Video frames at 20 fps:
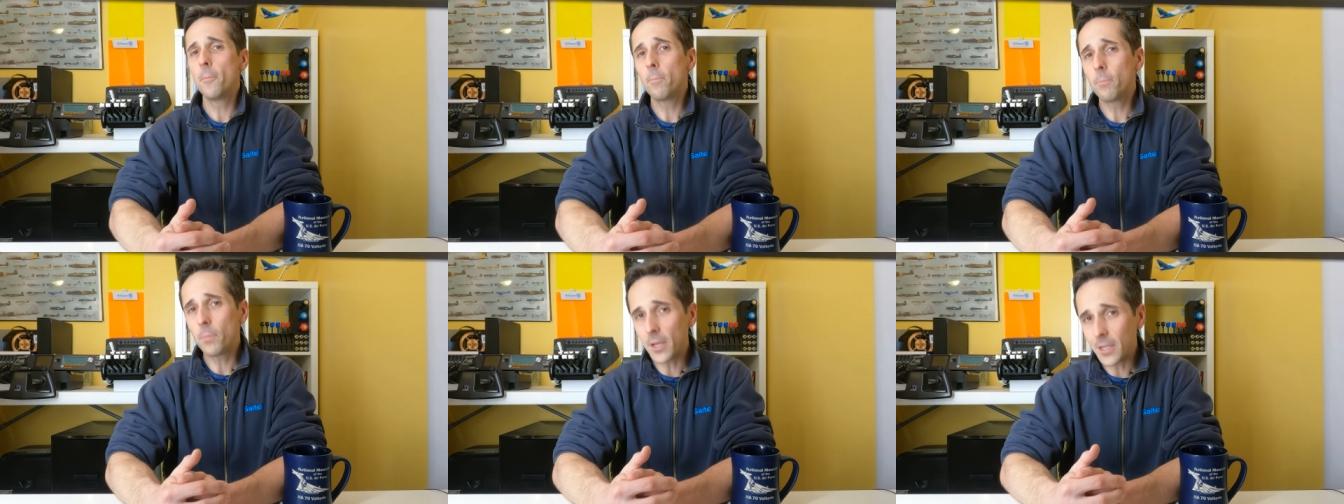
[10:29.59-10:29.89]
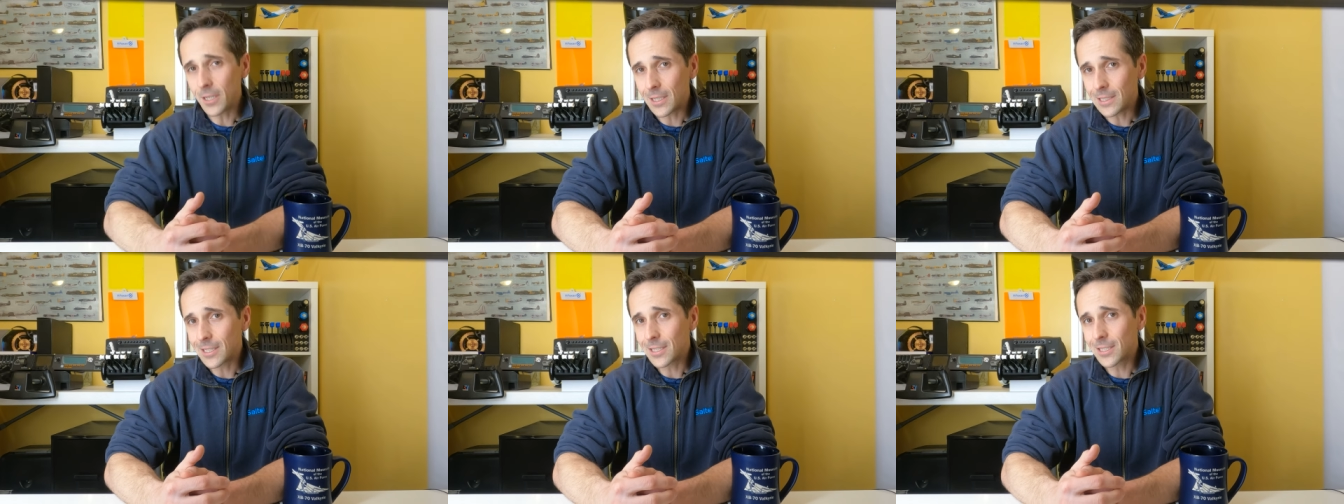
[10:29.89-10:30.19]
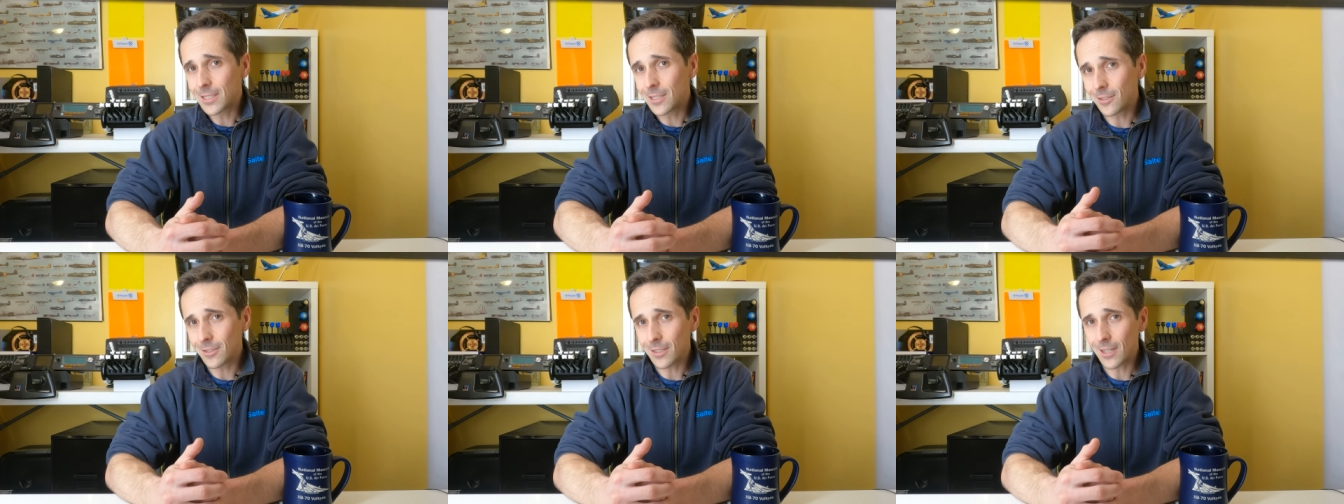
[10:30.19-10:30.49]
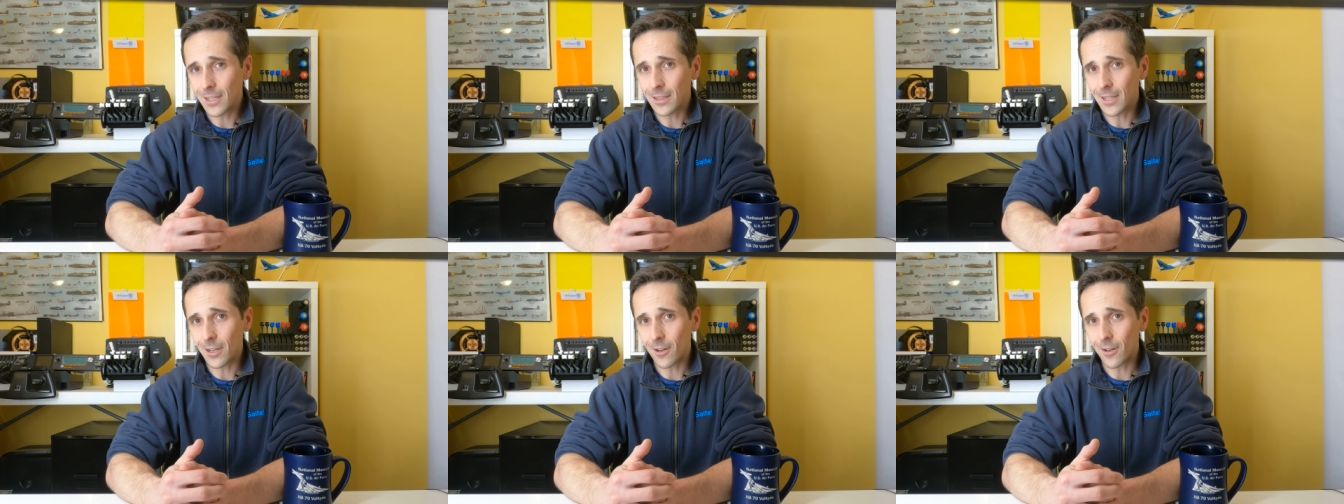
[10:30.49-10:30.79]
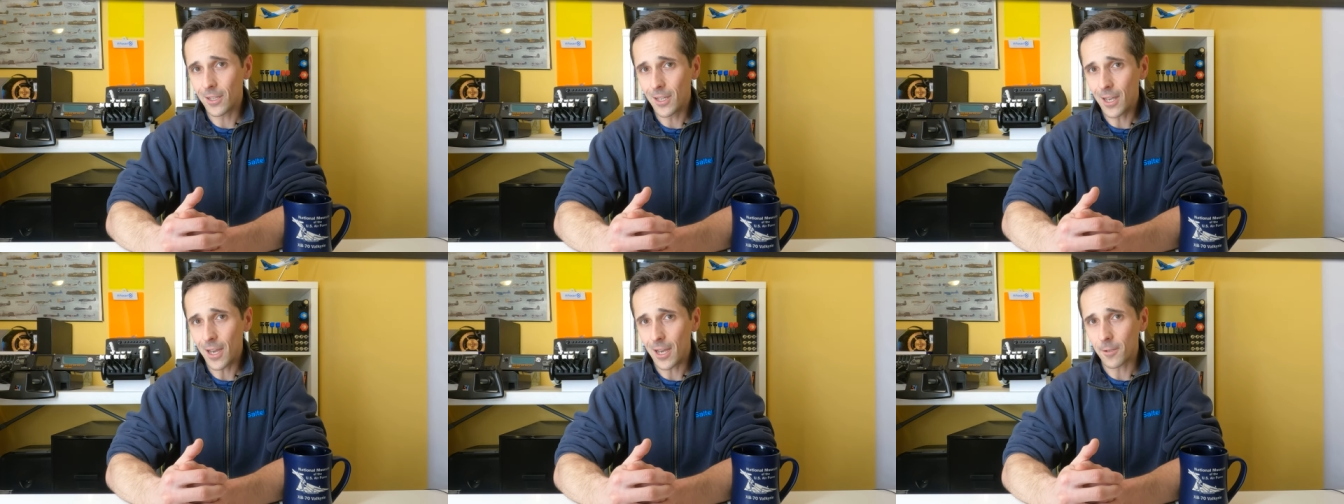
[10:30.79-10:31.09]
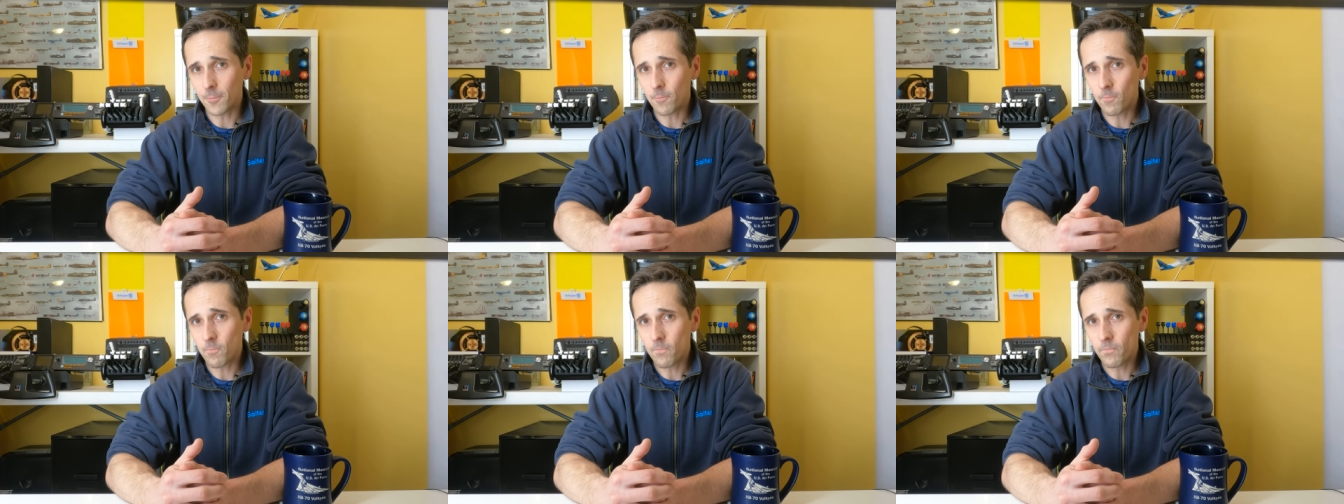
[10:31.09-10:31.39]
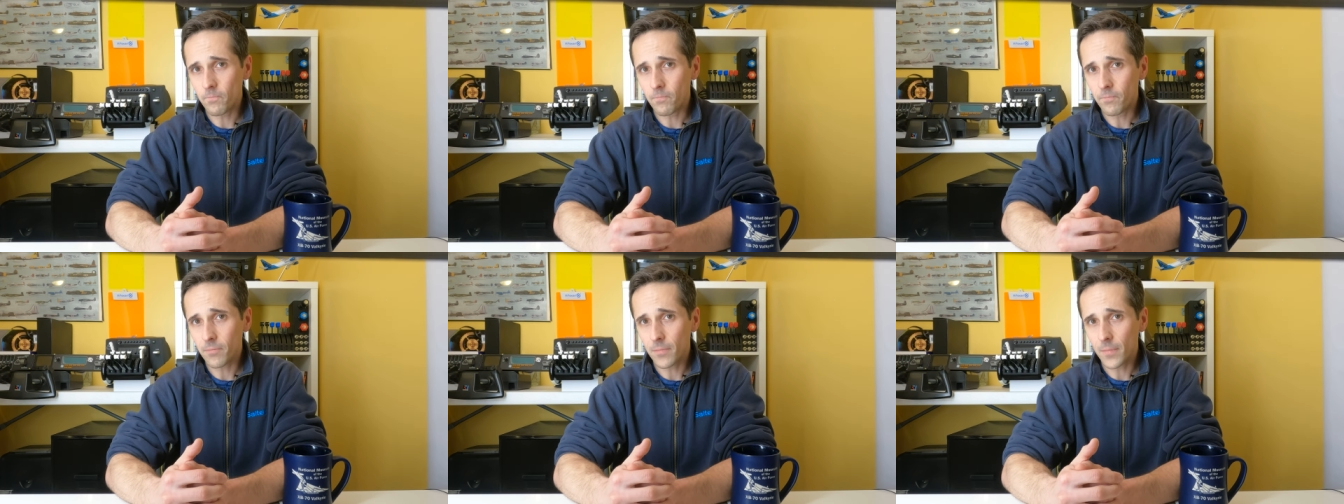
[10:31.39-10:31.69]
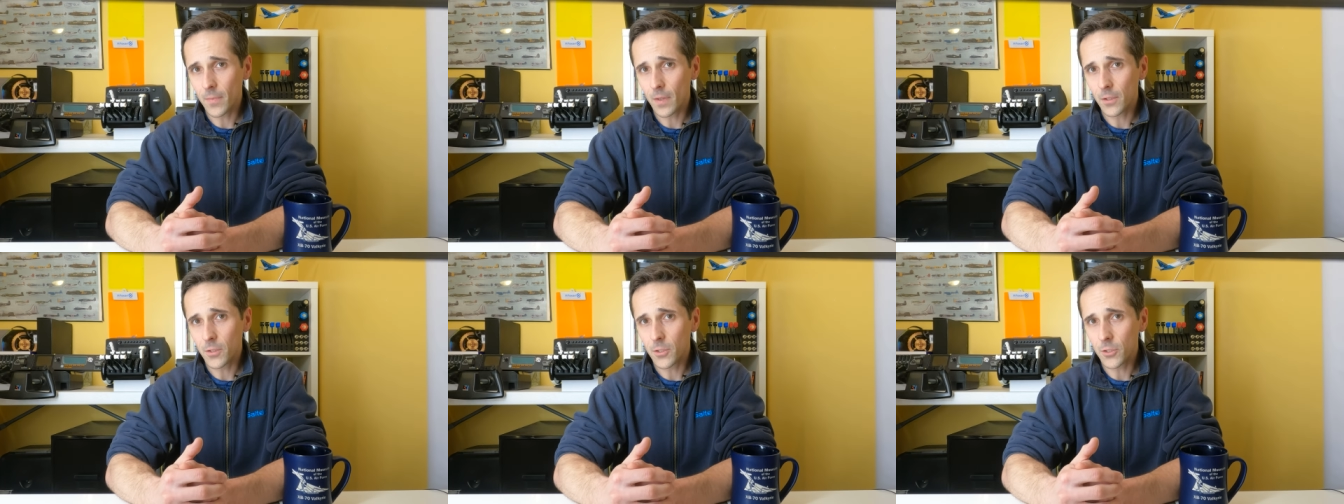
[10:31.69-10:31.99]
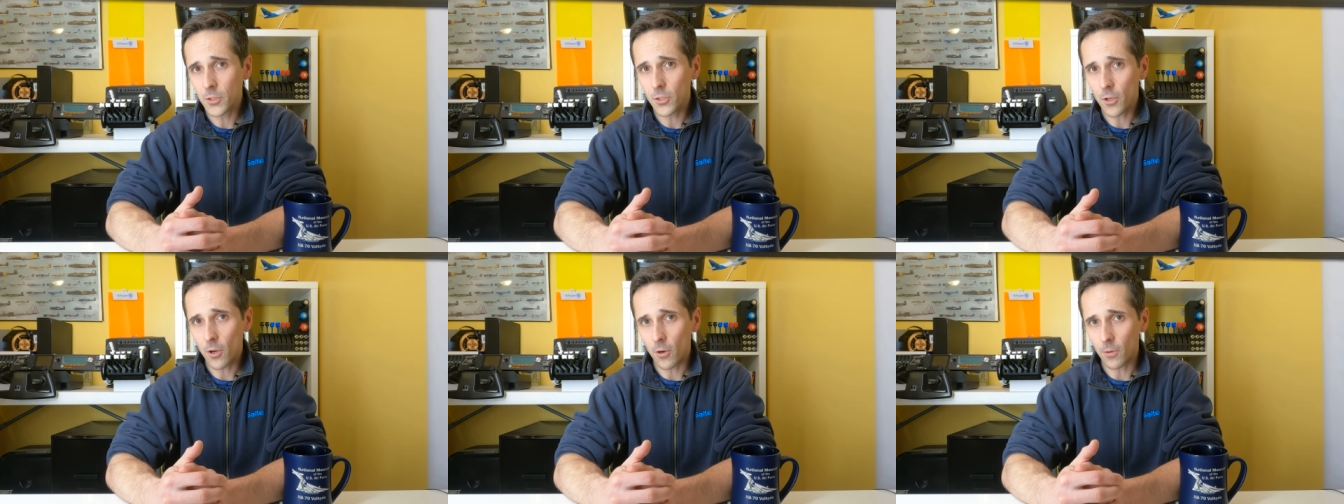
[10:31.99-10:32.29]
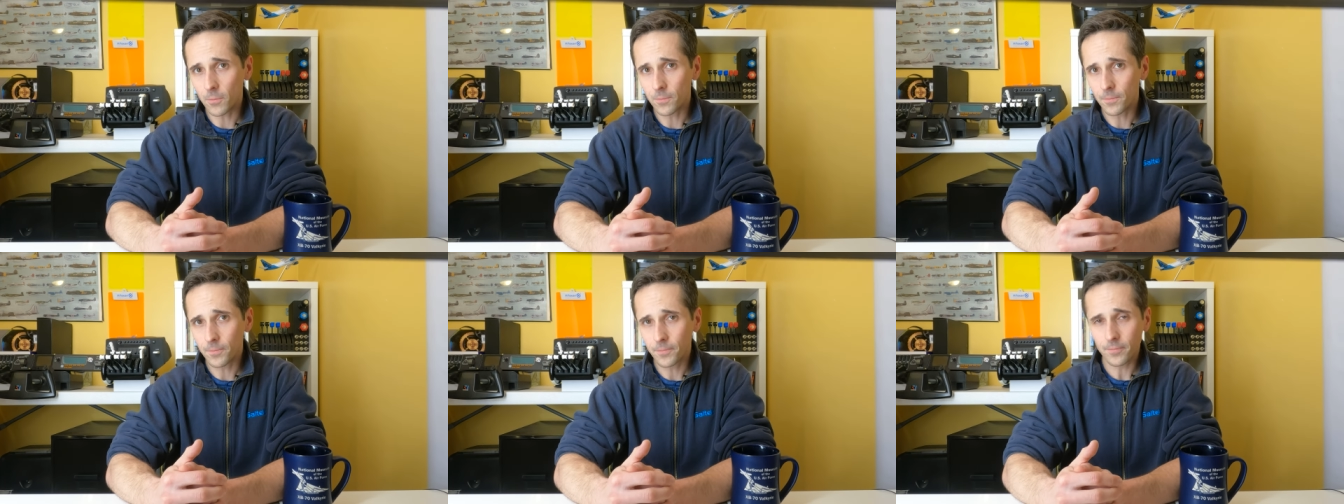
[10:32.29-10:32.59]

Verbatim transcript: But it's still not there yet. So,